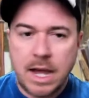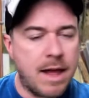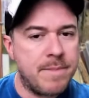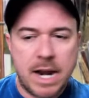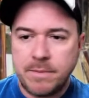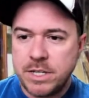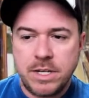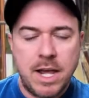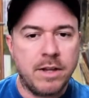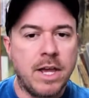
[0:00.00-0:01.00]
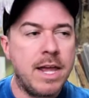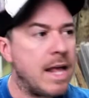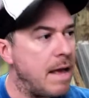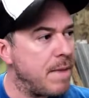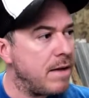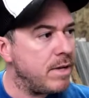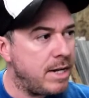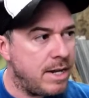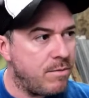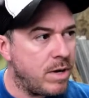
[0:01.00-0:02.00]
I mean, I'm just telling you, he came out,
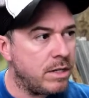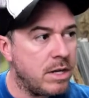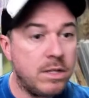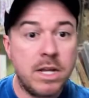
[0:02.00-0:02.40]
he did really good.